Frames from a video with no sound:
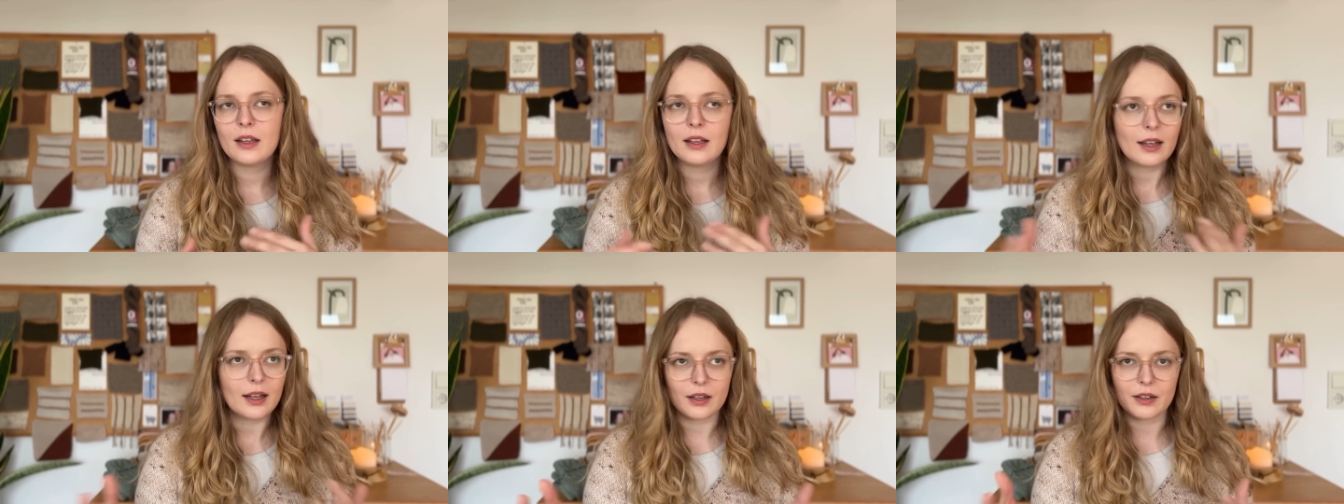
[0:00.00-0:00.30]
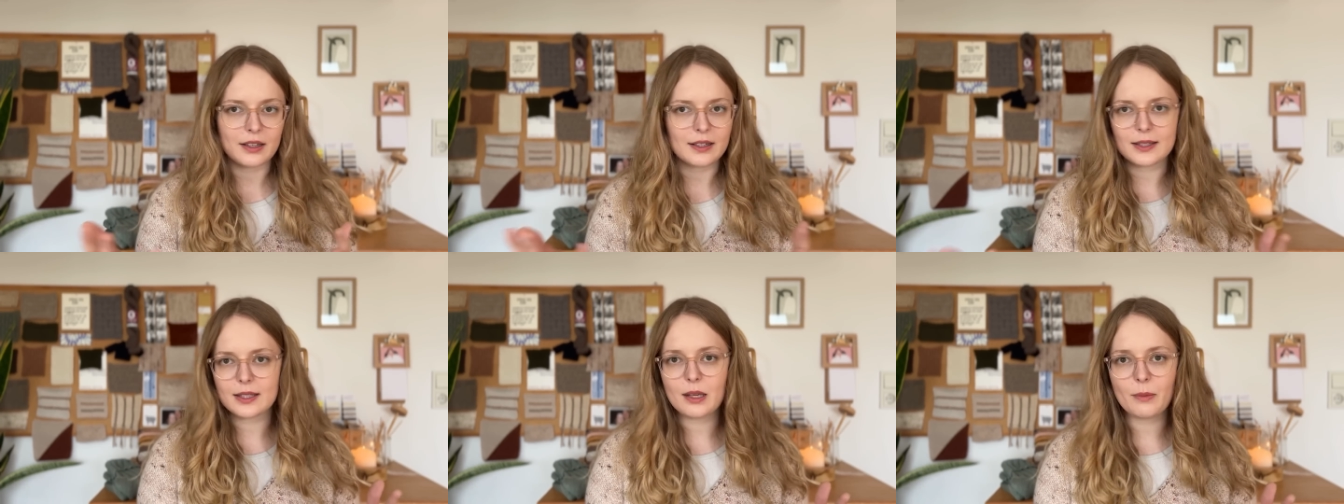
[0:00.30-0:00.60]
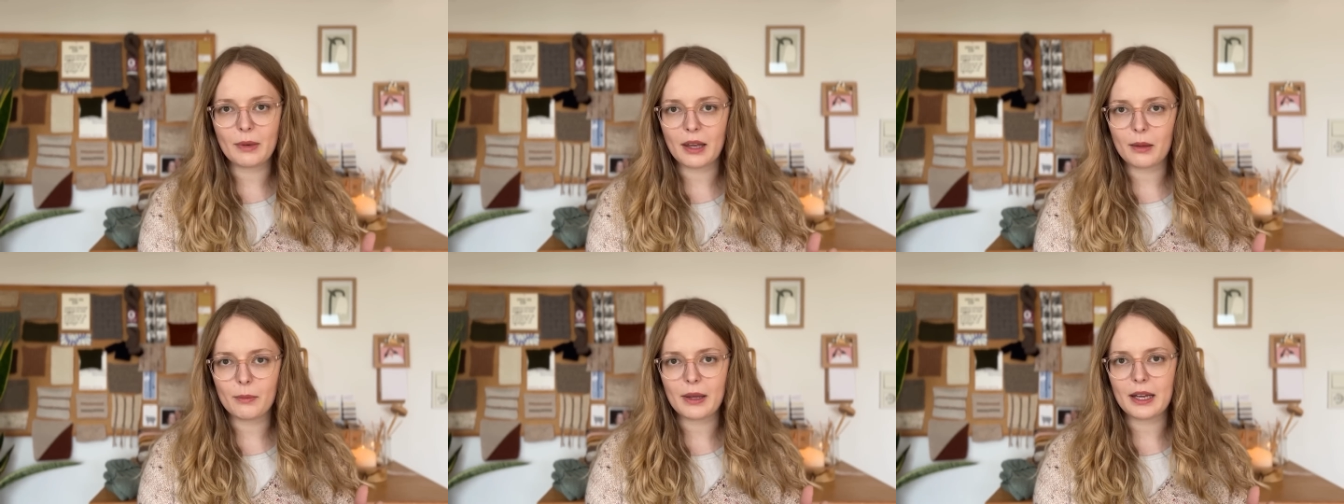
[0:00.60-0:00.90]
on a
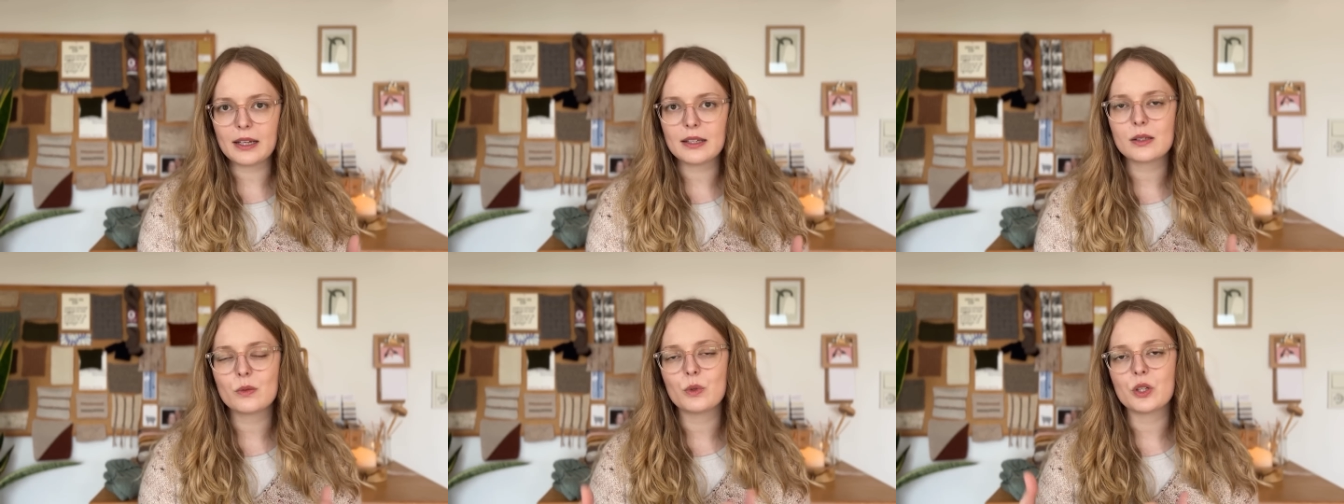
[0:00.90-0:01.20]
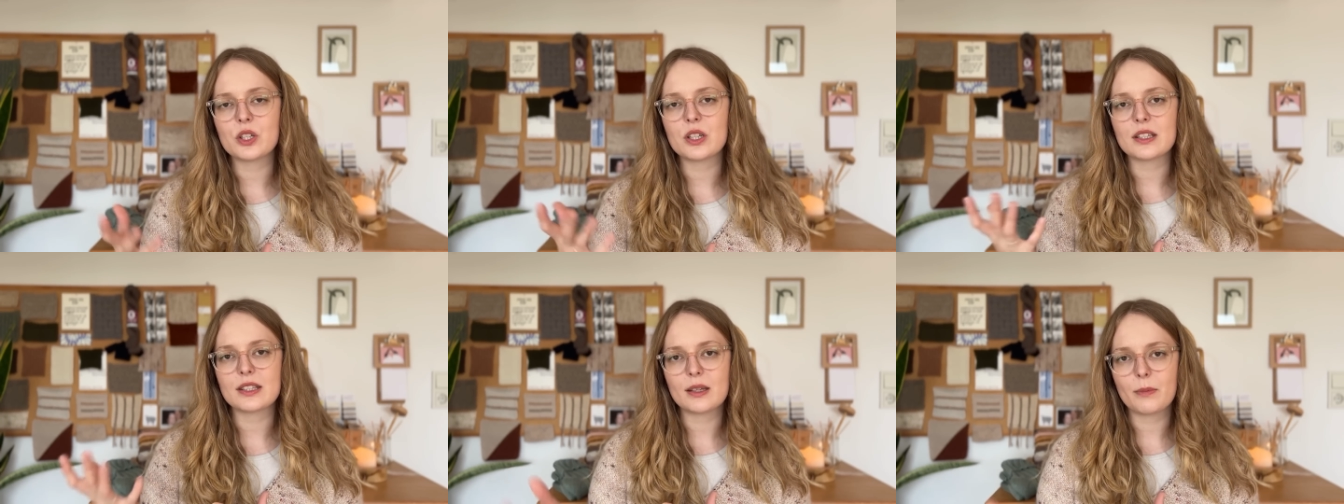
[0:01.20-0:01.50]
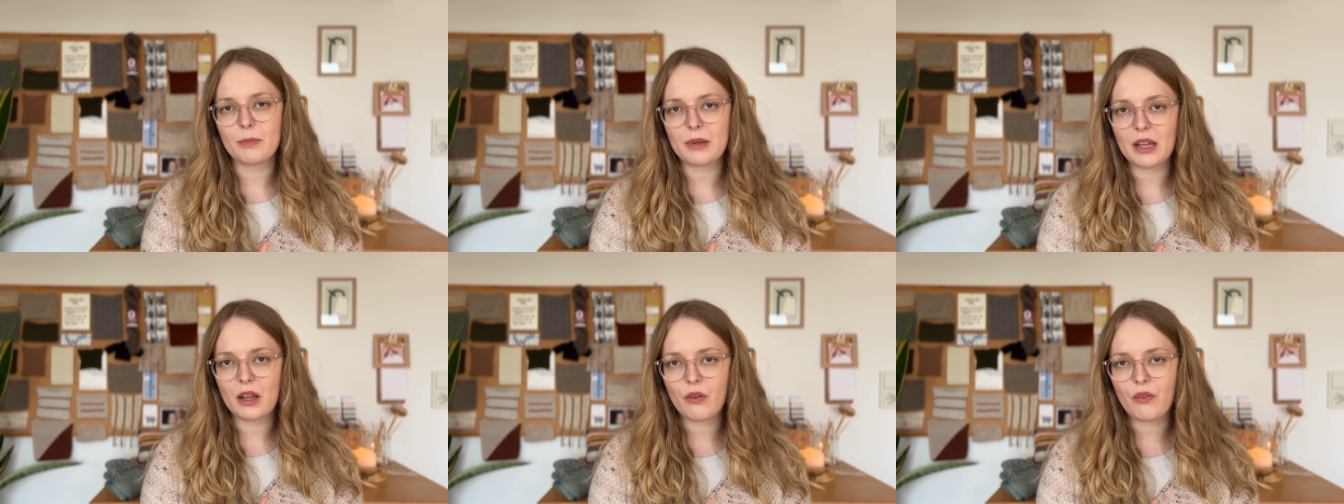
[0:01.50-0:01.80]
similar base, which is a
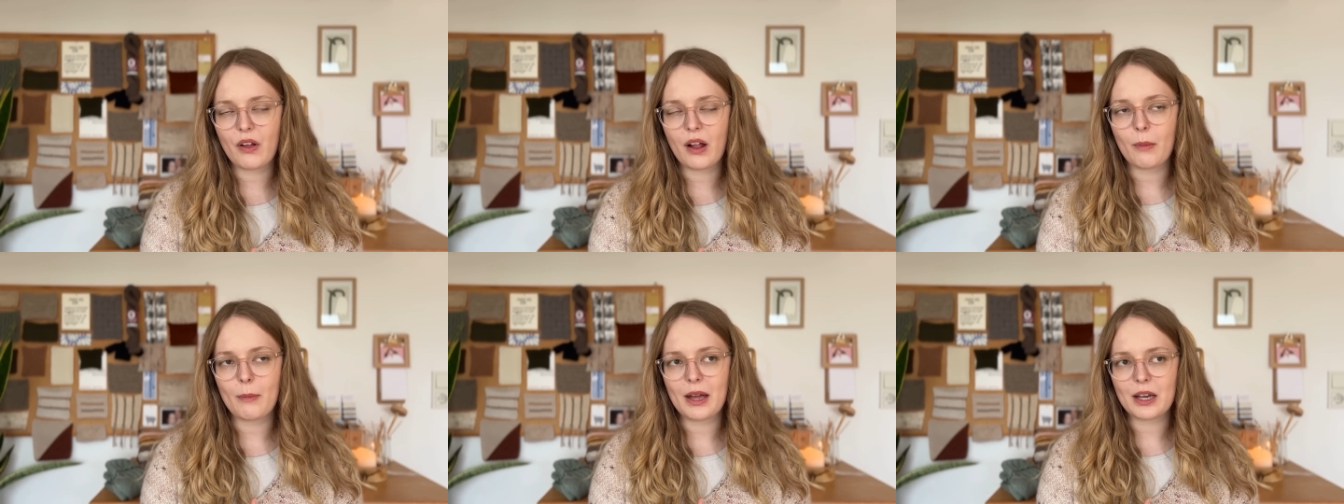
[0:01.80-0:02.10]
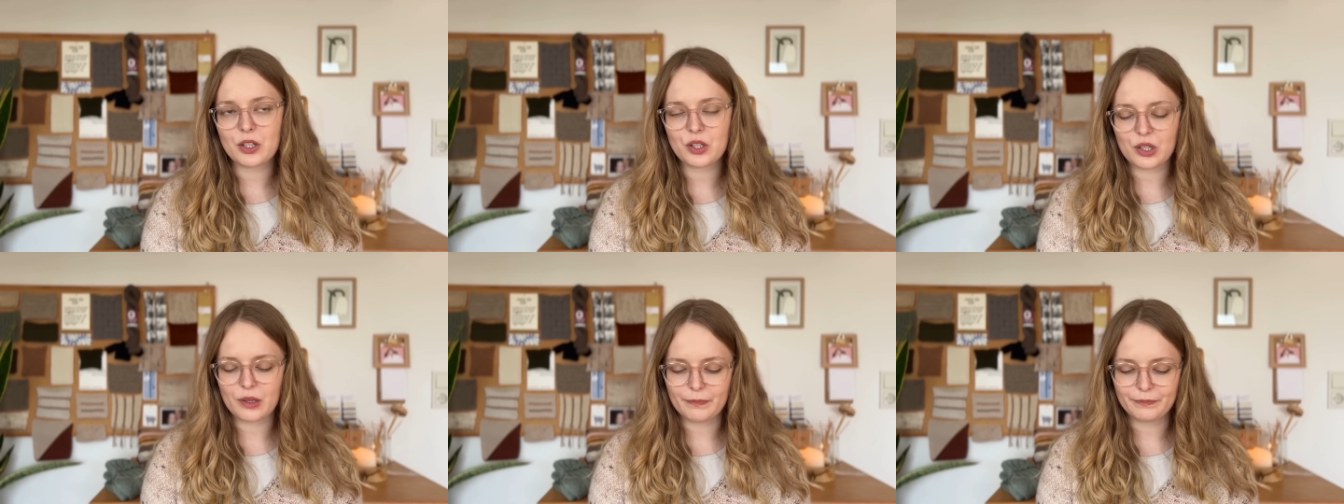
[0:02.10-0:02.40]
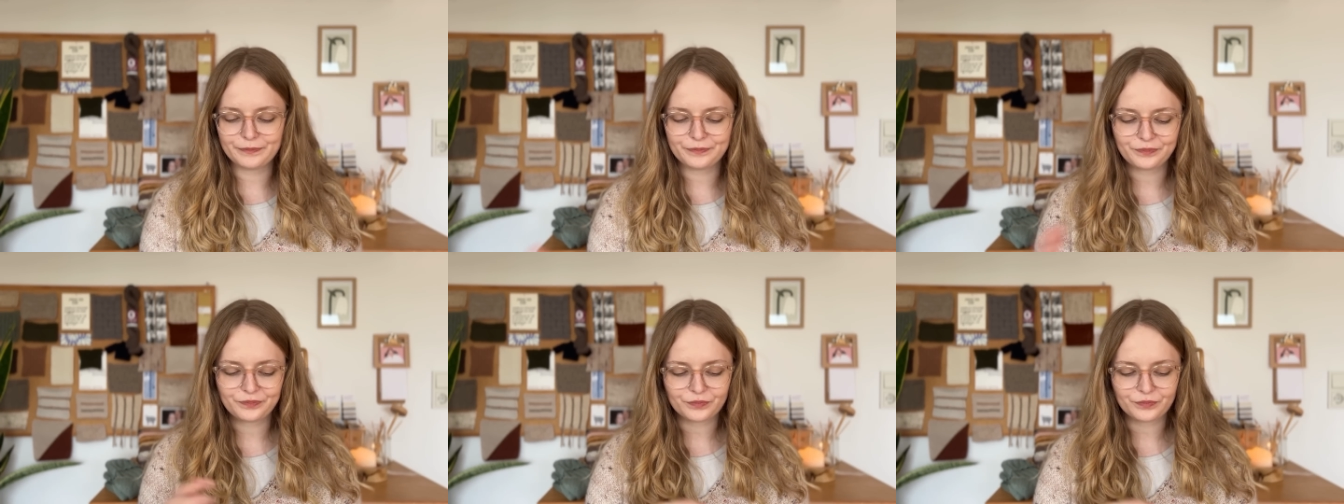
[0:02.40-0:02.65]
BFL Masham.